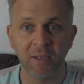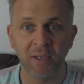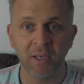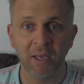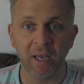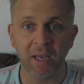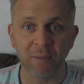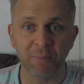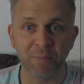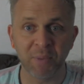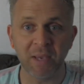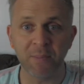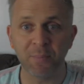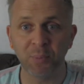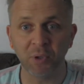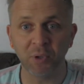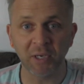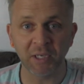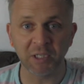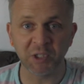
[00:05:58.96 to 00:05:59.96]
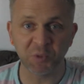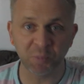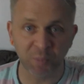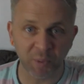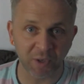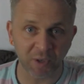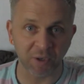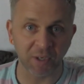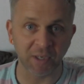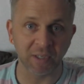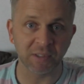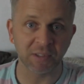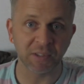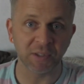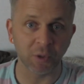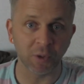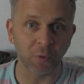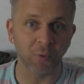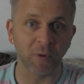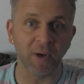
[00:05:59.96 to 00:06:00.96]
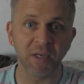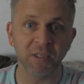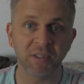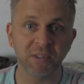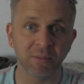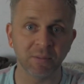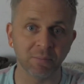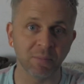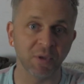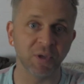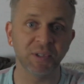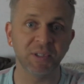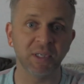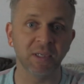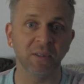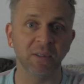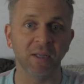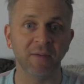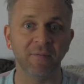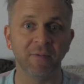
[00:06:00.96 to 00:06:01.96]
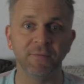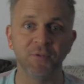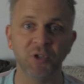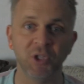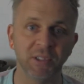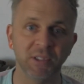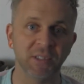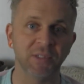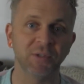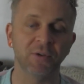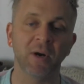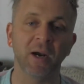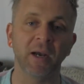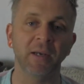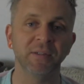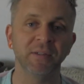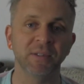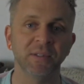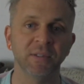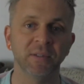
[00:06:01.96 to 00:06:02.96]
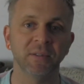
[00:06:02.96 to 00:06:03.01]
and people experience the grace, mercy, and love of Jesus Christ.